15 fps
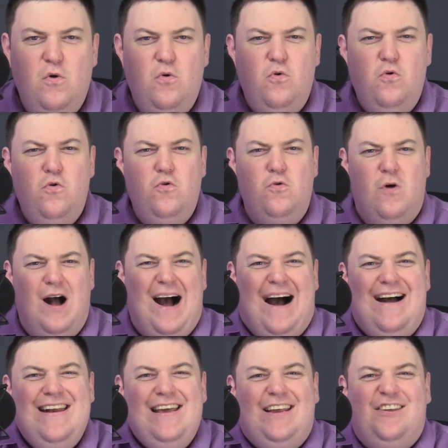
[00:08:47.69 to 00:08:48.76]
Ooh,
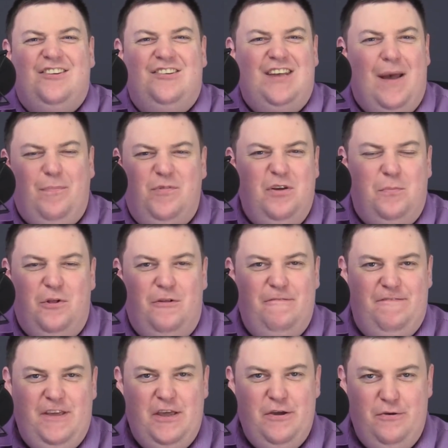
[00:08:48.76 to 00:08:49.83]
unacceptable
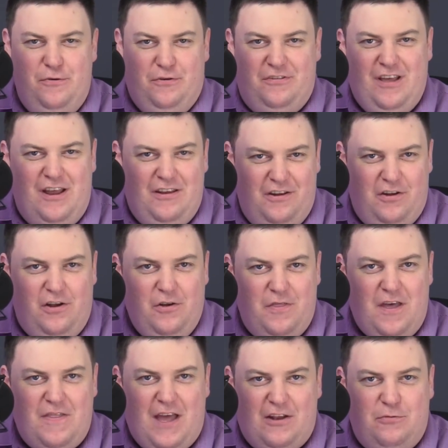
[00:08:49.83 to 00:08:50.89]
views. Did you hear
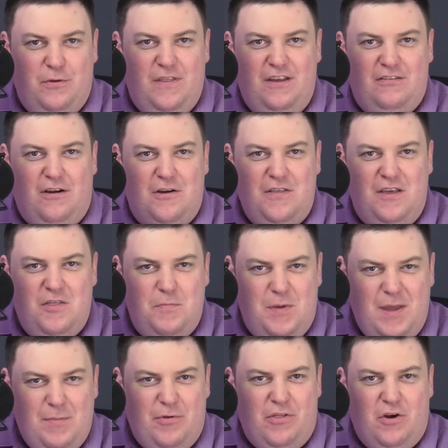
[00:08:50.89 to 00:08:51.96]
that? That's what these are. The
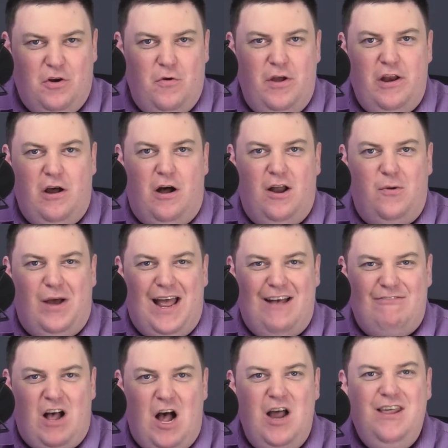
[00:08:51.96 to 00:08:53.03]
people that are going to Ottawa
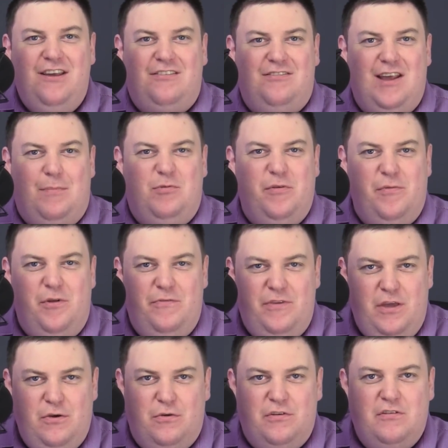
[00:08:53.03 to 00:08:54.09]
have unacceptable
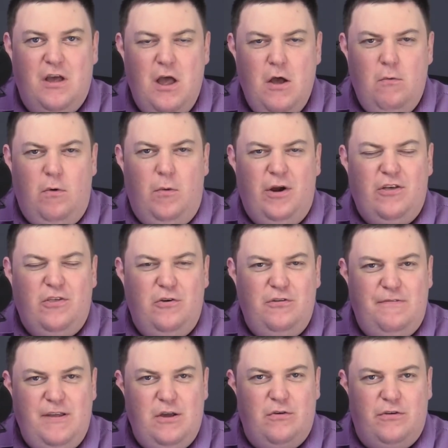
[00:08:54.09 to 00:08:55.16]
views. Well, what are
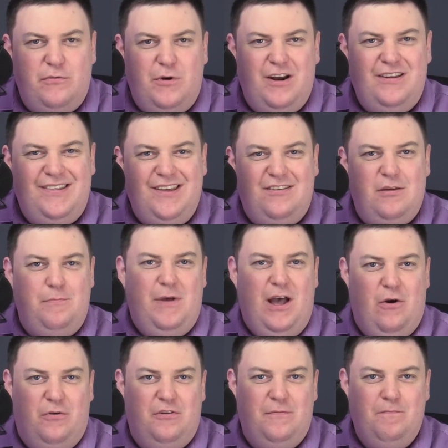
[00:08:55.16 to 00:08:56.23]
those views? What is this
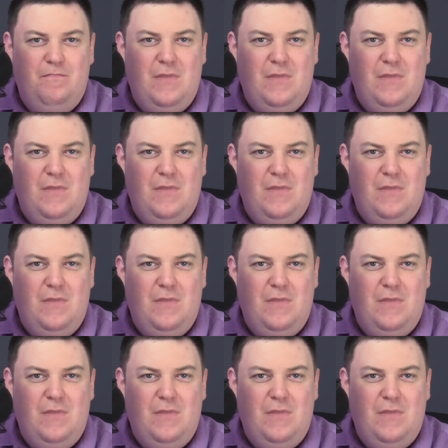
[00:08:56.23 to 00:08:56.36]
about?